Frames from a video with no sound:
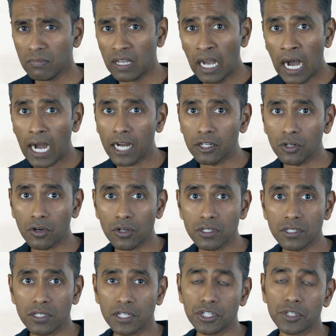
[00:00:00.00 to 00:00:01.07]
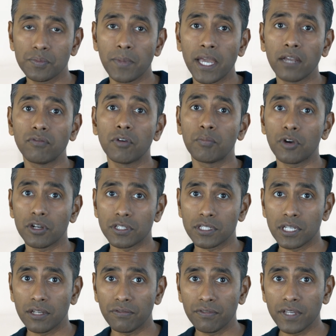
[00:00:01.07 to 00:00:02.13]
Hard costs such as paying for
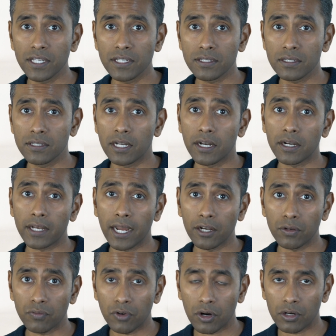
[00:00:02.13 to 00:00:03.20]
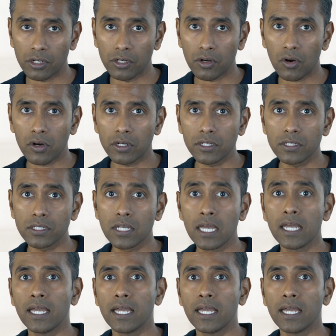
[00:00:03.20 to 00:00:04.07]
processing fees that are tied to fraudulent orders,